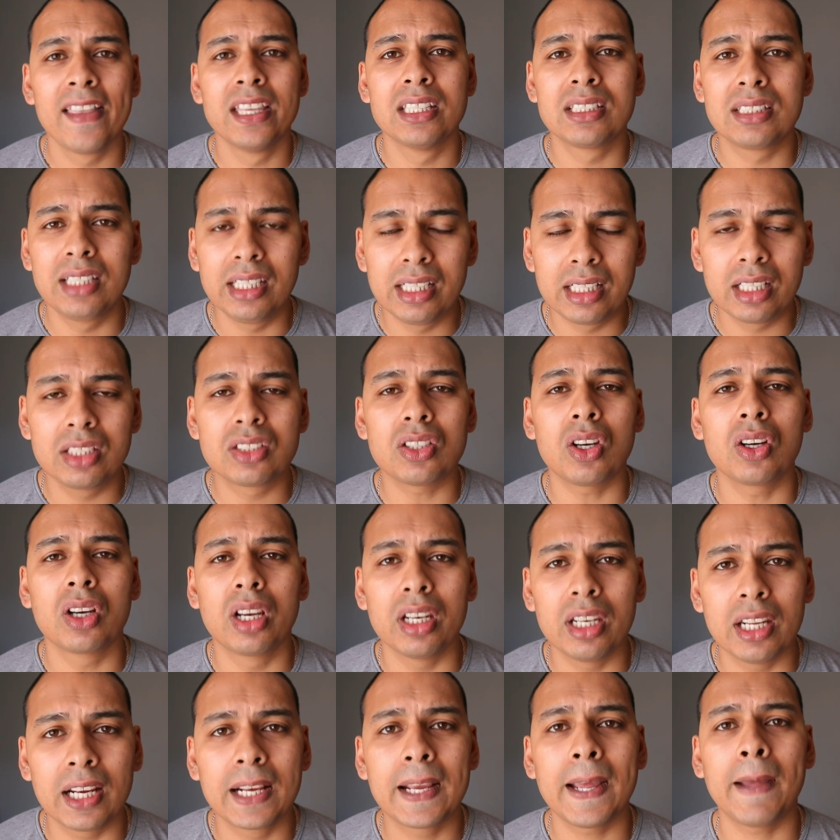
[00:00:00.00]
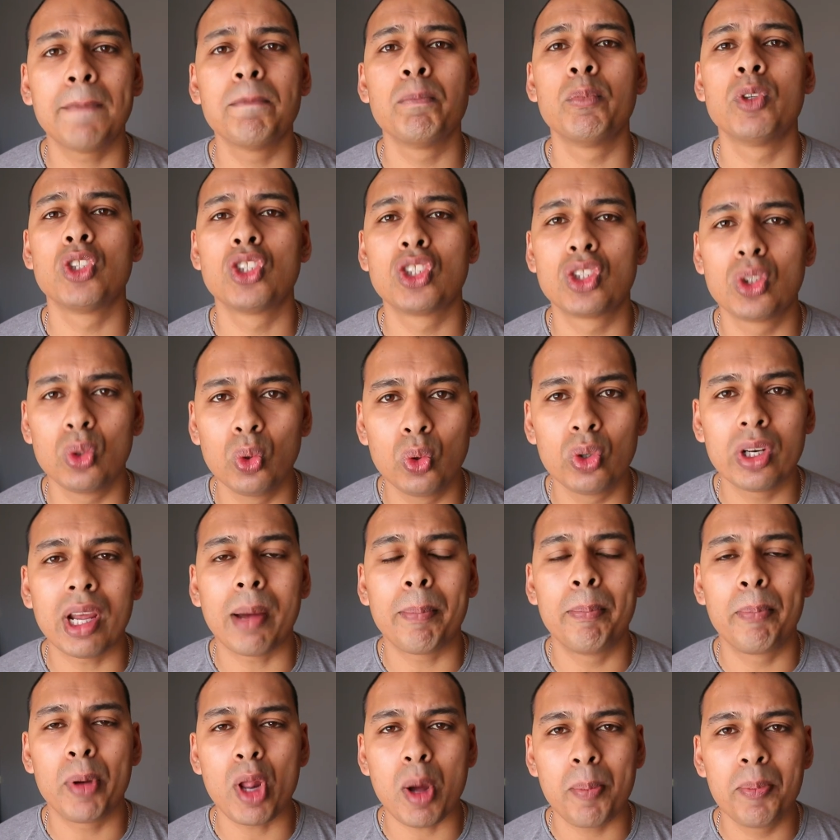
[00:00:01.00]
Stickers are going to come soon, I
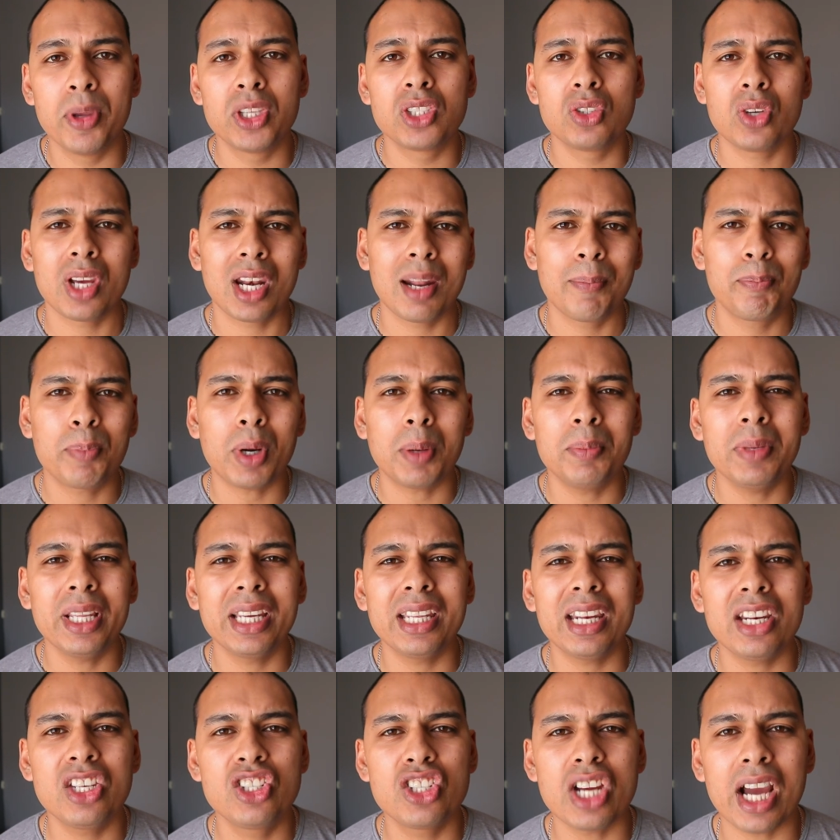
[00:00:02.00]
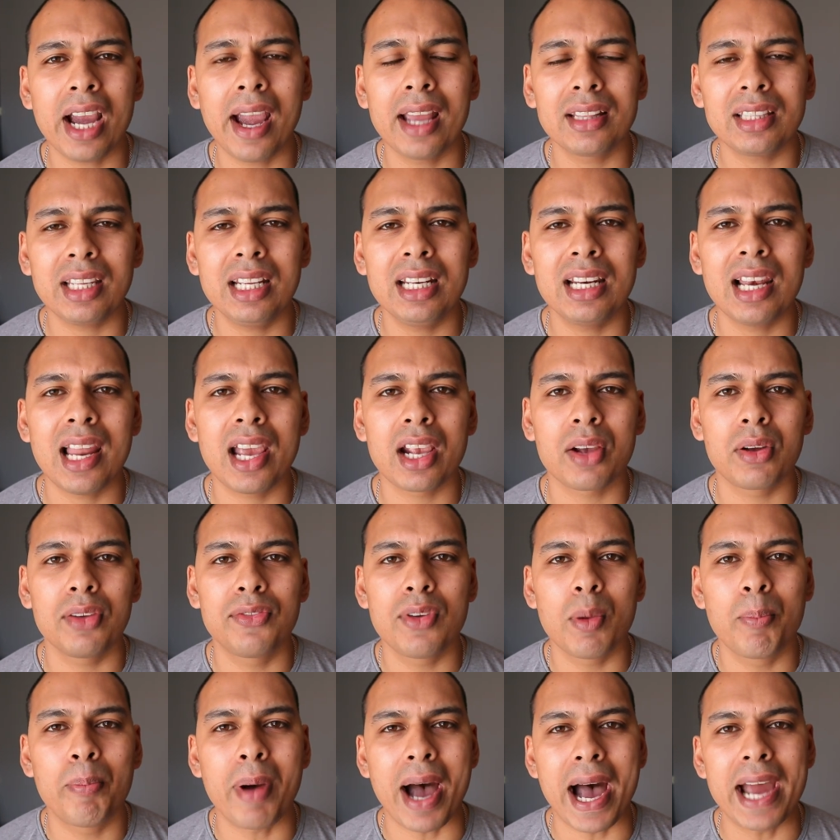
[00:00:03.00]
promise you. And I'm probably going to chuck it in, like, if
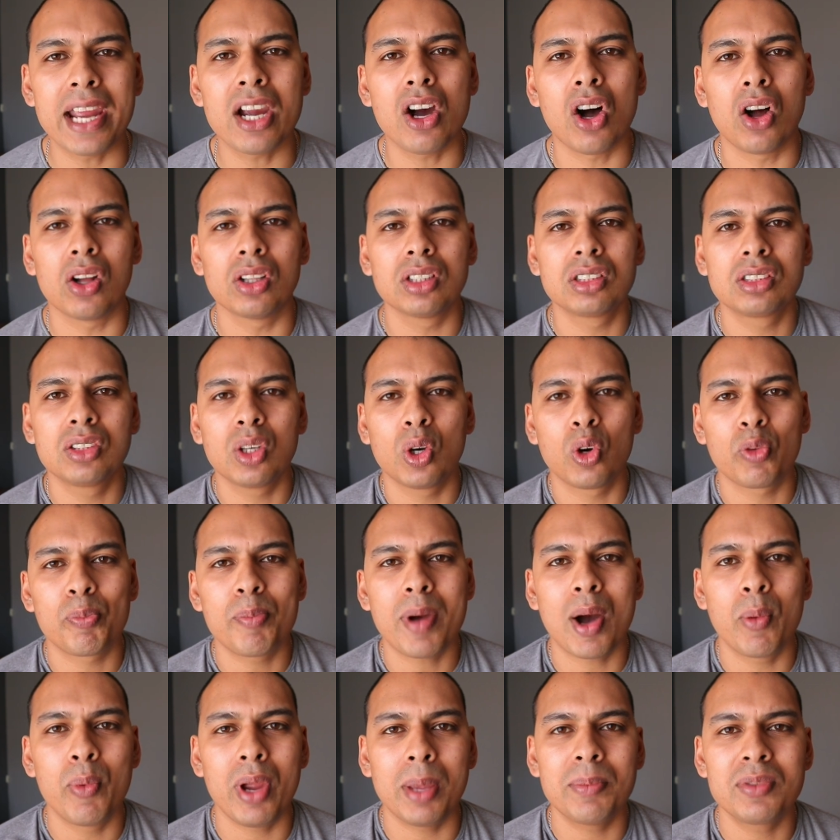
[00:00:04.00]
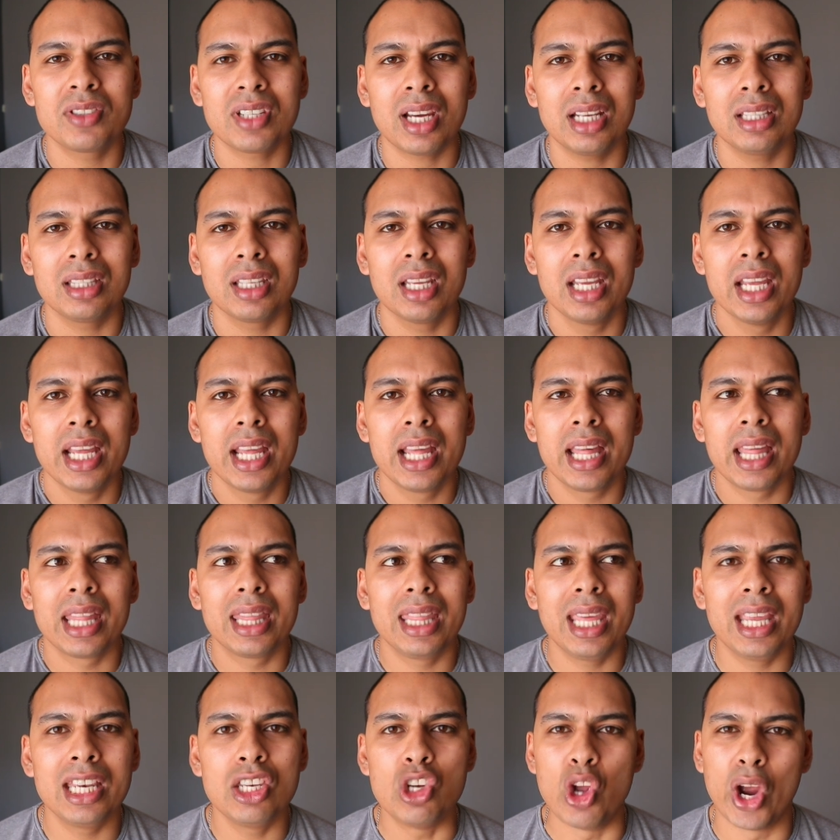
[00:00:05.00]
you buy a holster off my website,
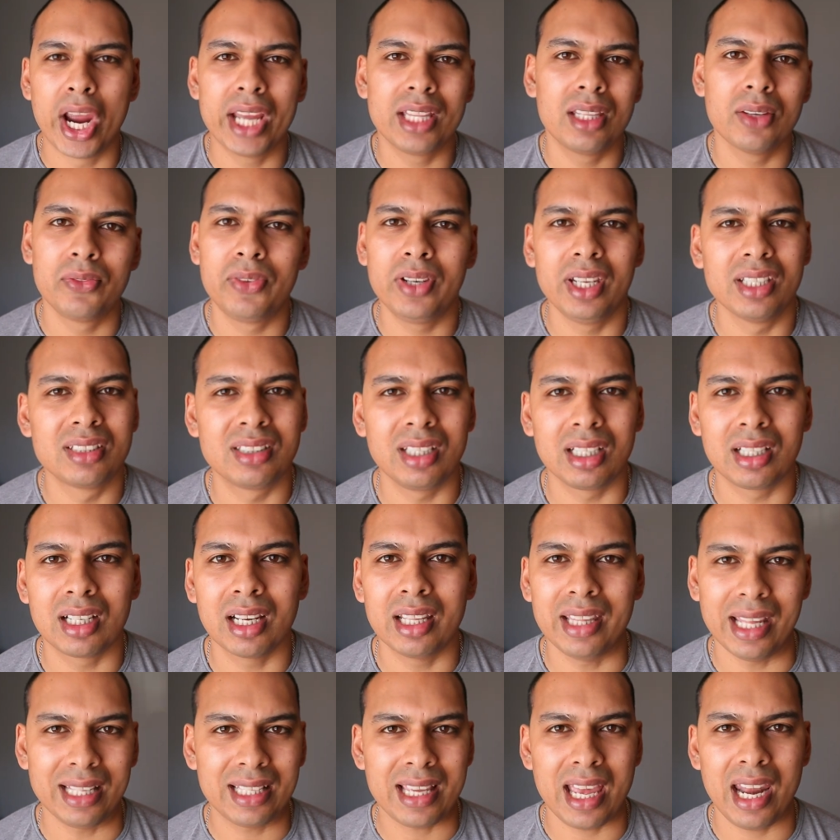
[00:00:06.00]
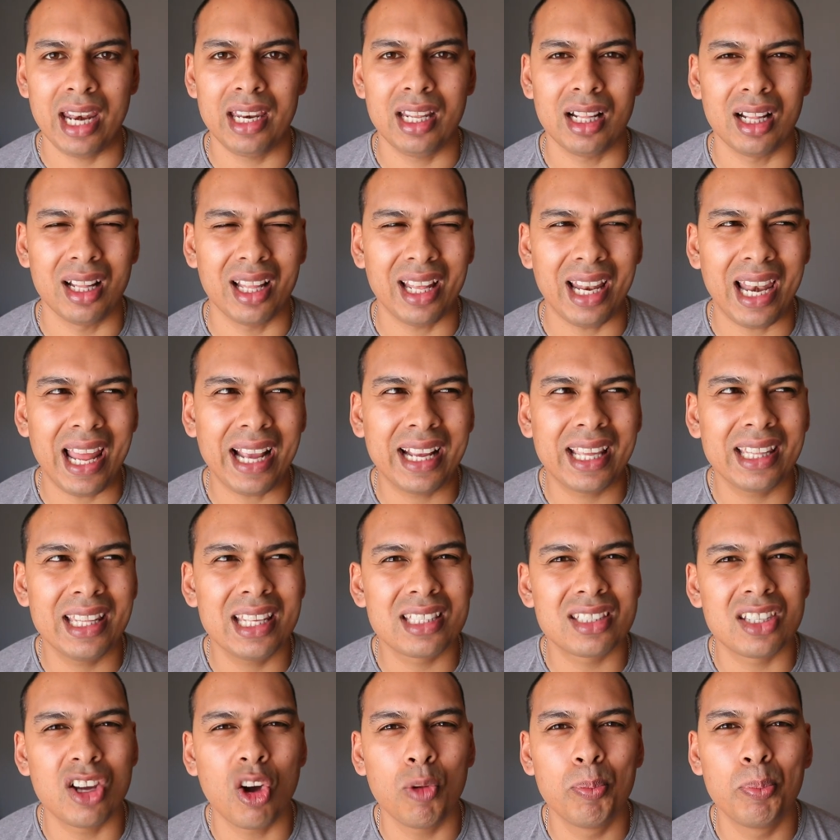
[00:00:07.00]
then you get a free sticker, that kind of deal. Like,
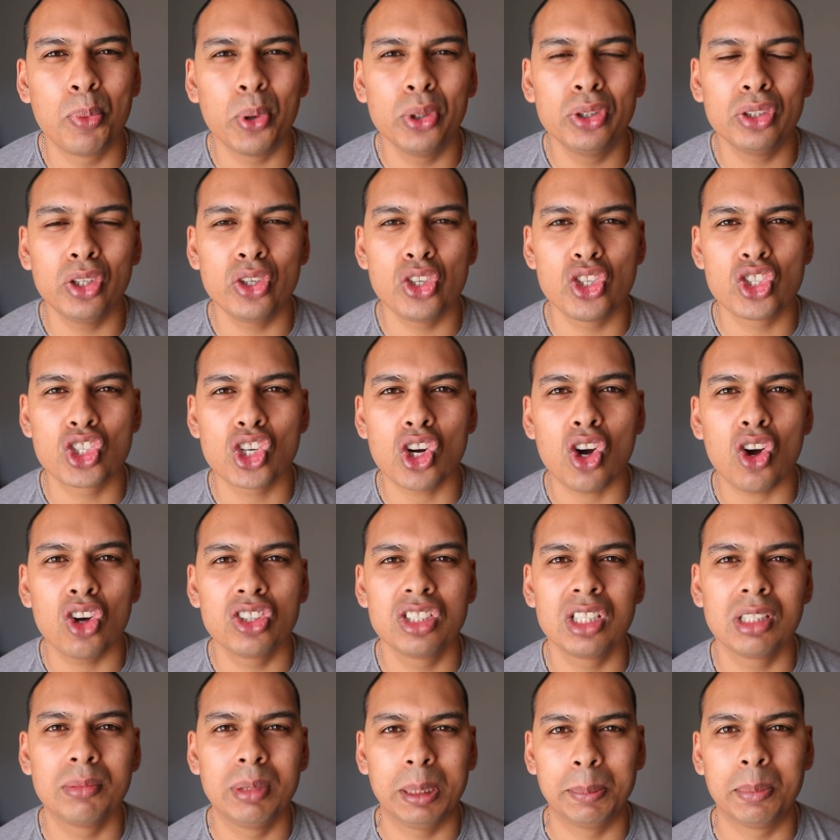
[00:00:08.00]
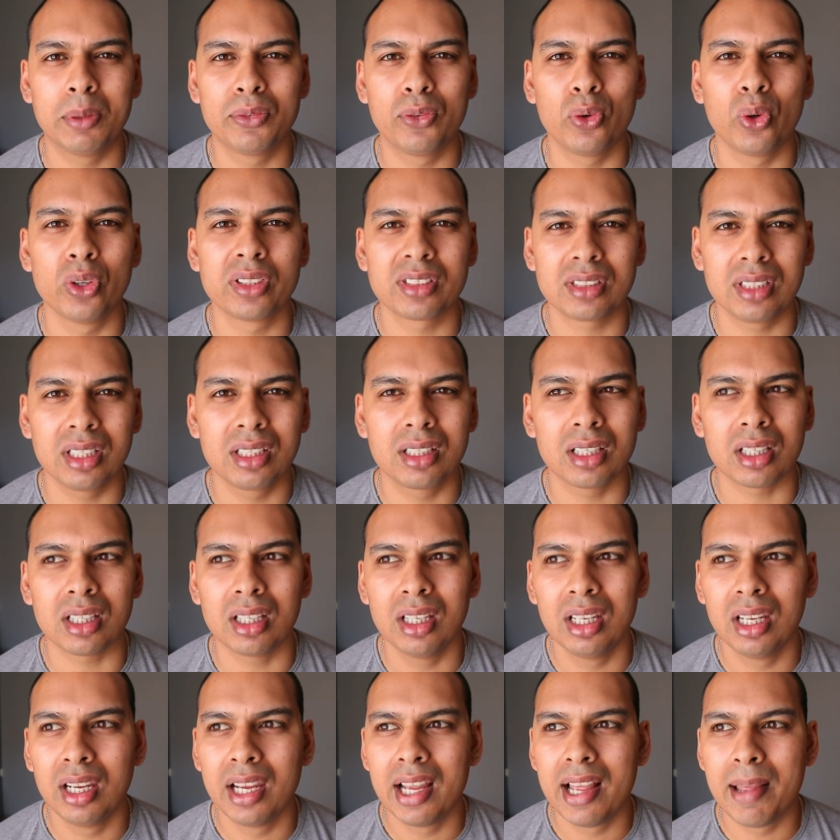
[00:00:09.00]
there's no point in charging people for a sticker
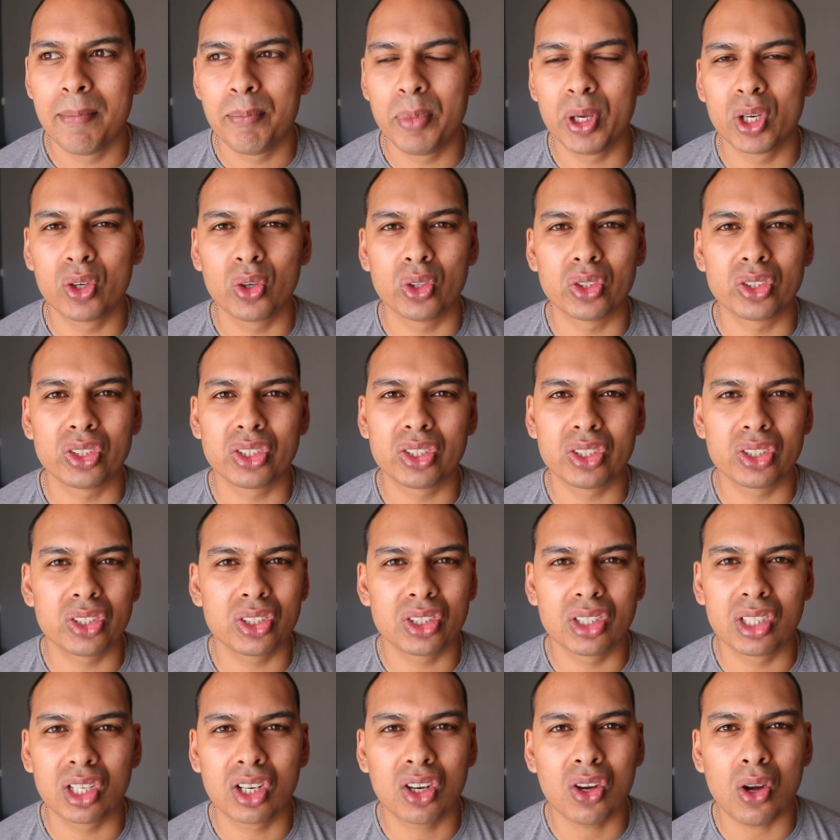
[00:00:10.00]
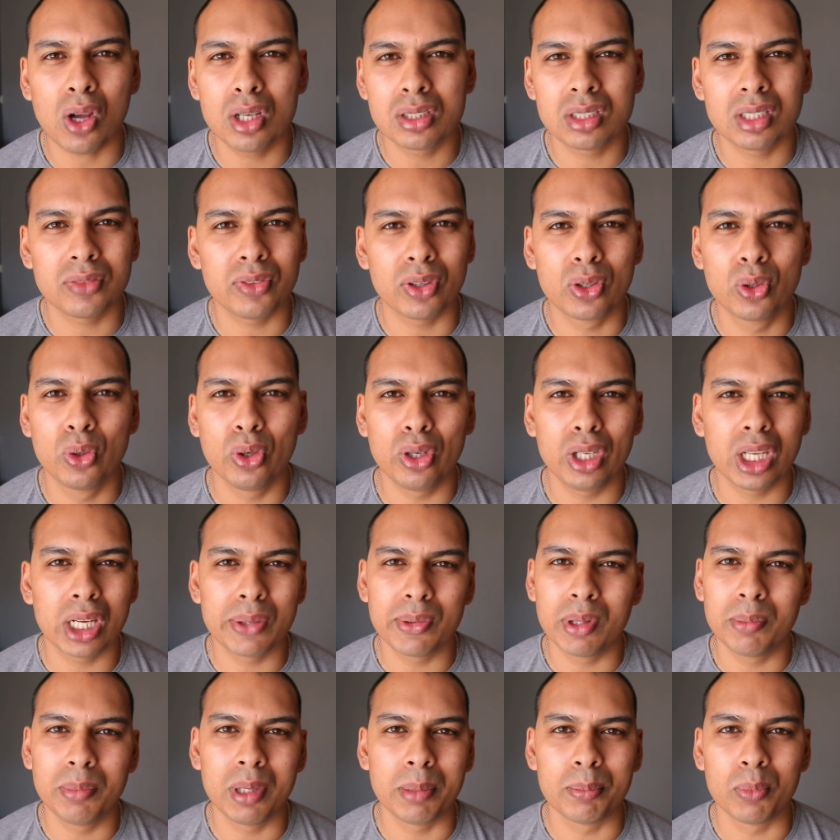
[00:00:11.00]
because the cost of a courier
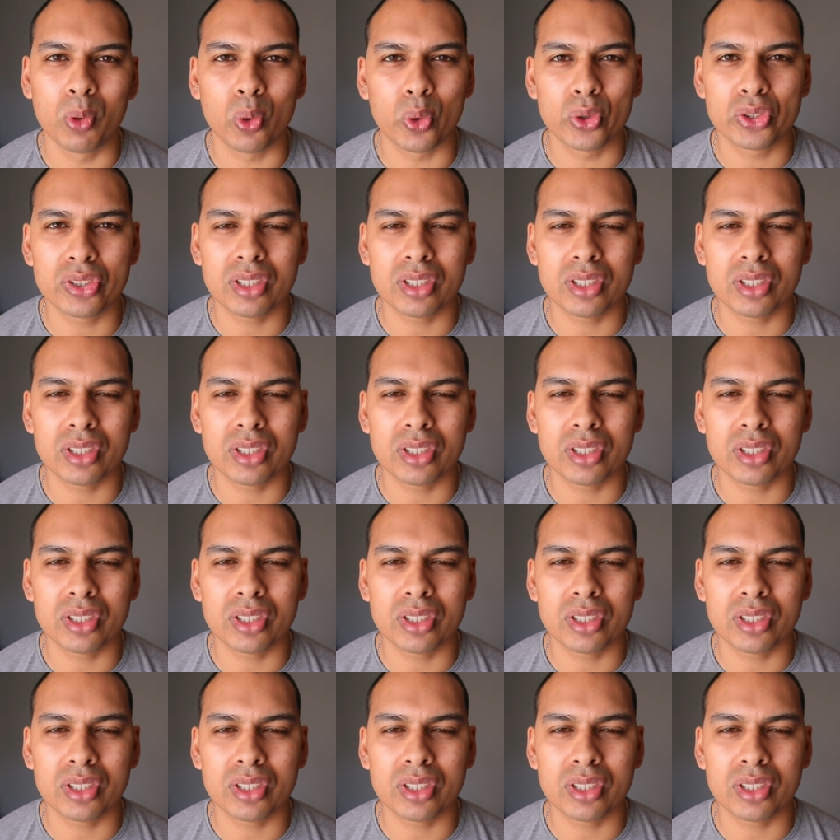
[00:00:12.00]
will be more.